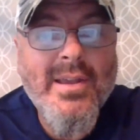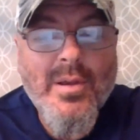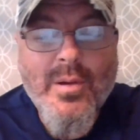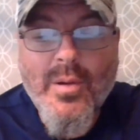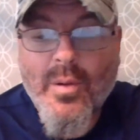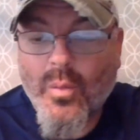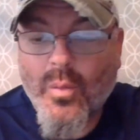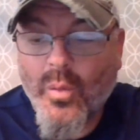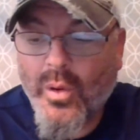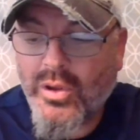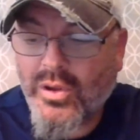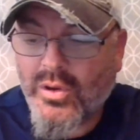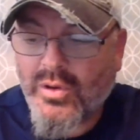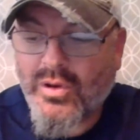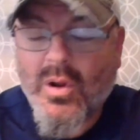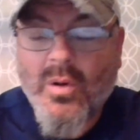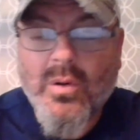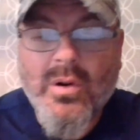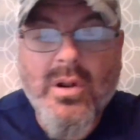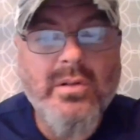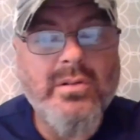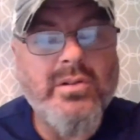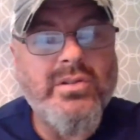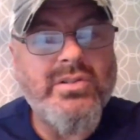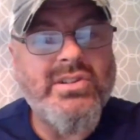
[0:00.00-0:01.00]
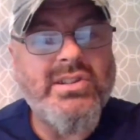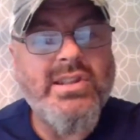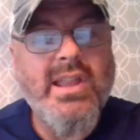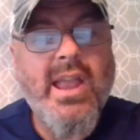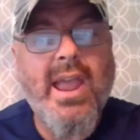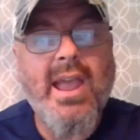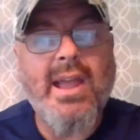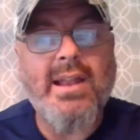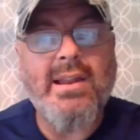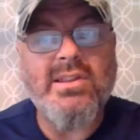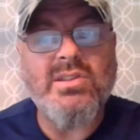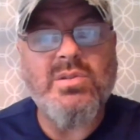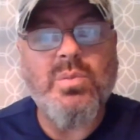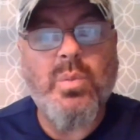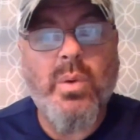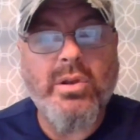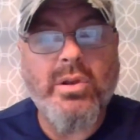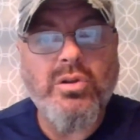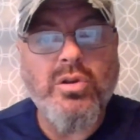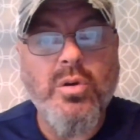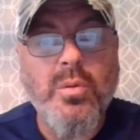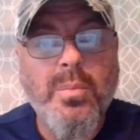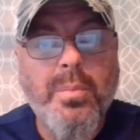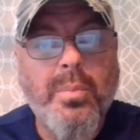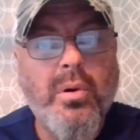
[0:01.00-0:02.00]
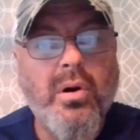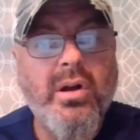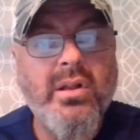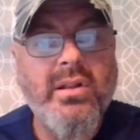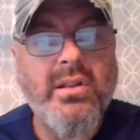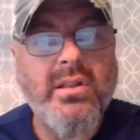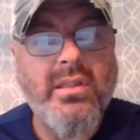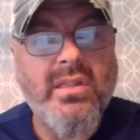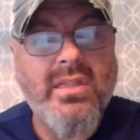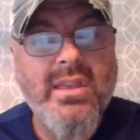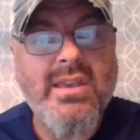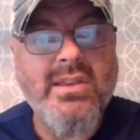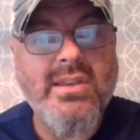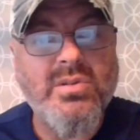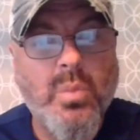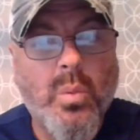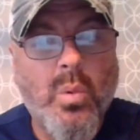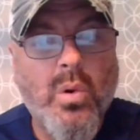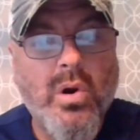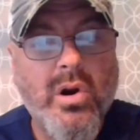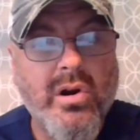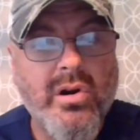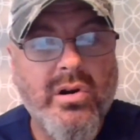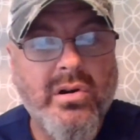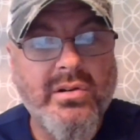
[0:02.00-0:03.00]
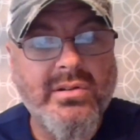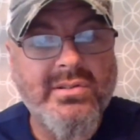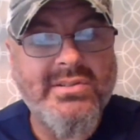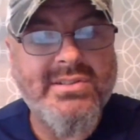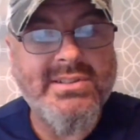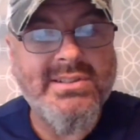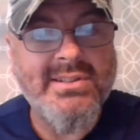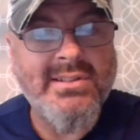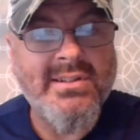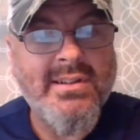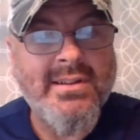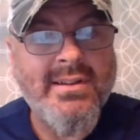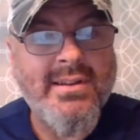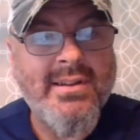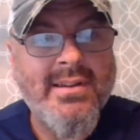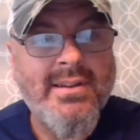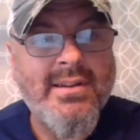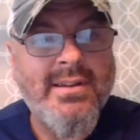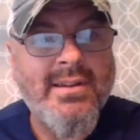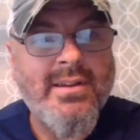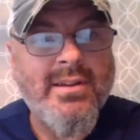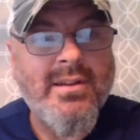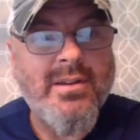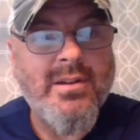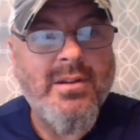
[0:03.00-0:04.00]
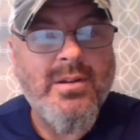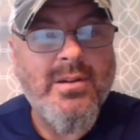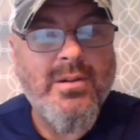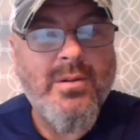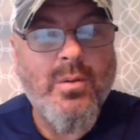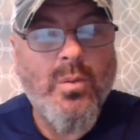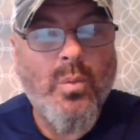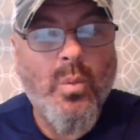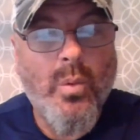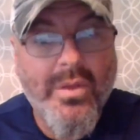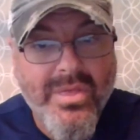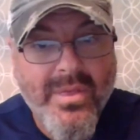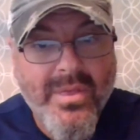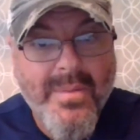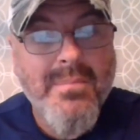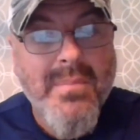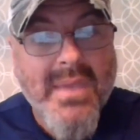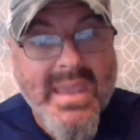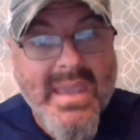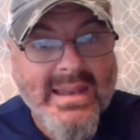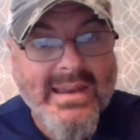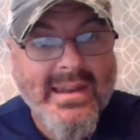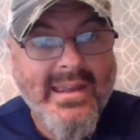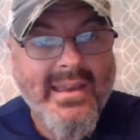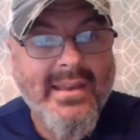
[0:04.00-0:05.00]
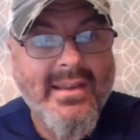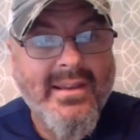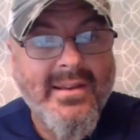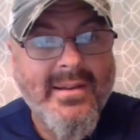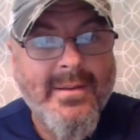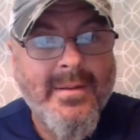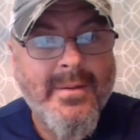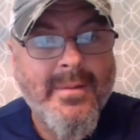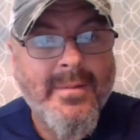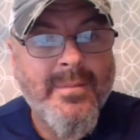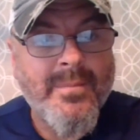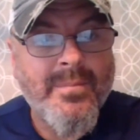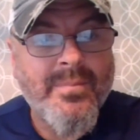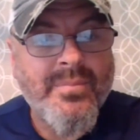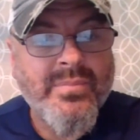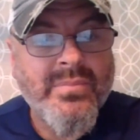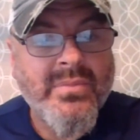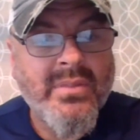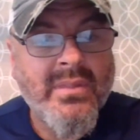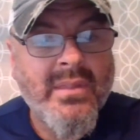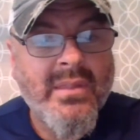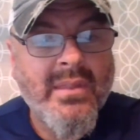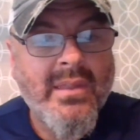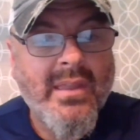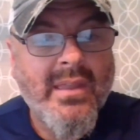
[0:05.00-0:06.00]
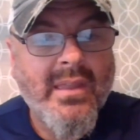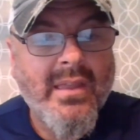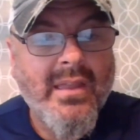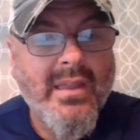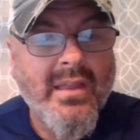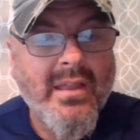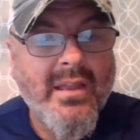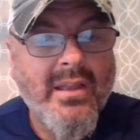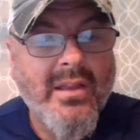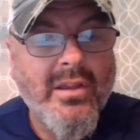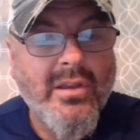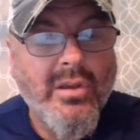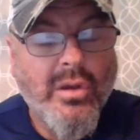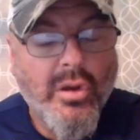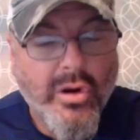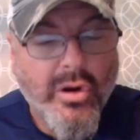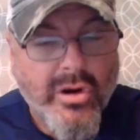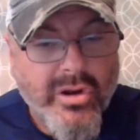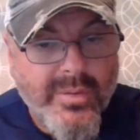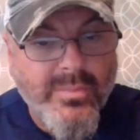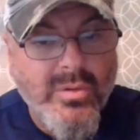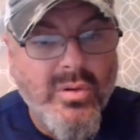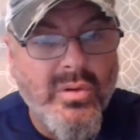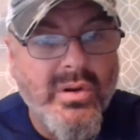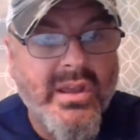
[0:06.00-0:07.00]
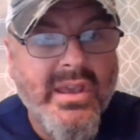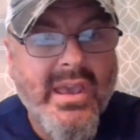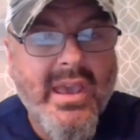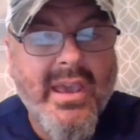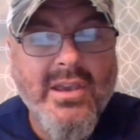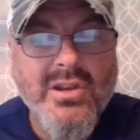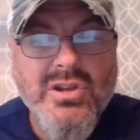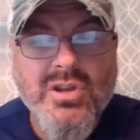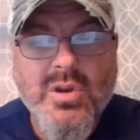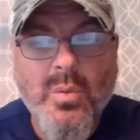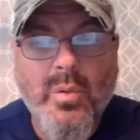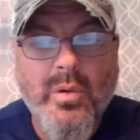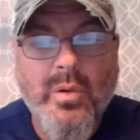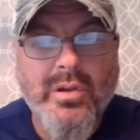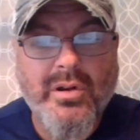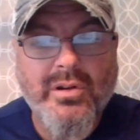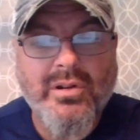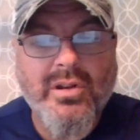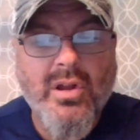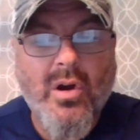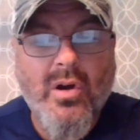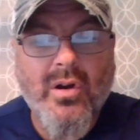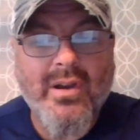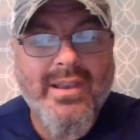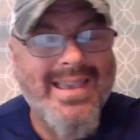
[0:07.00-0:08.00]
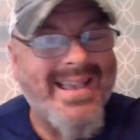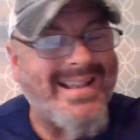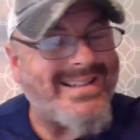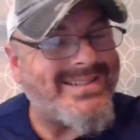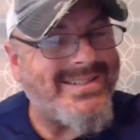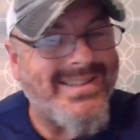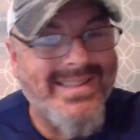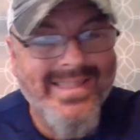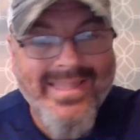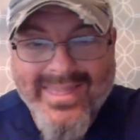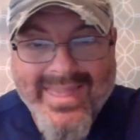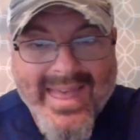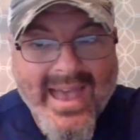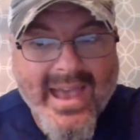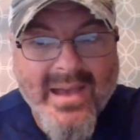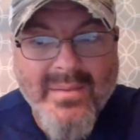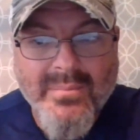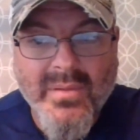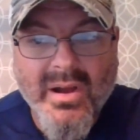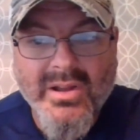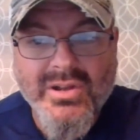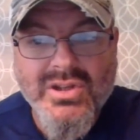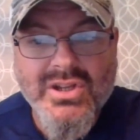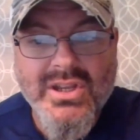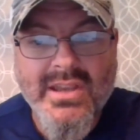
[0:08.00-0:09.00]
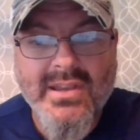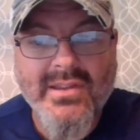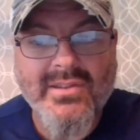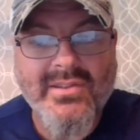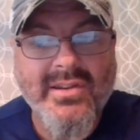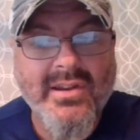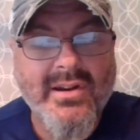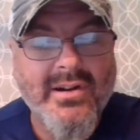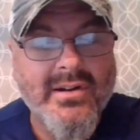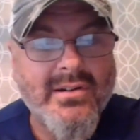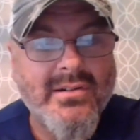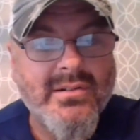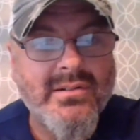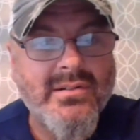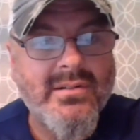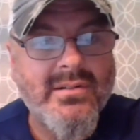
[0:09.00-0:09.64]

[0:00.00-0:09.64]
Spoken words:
What you don't understand is when you put these words with a meaning, your communication with your dog gets that much easier.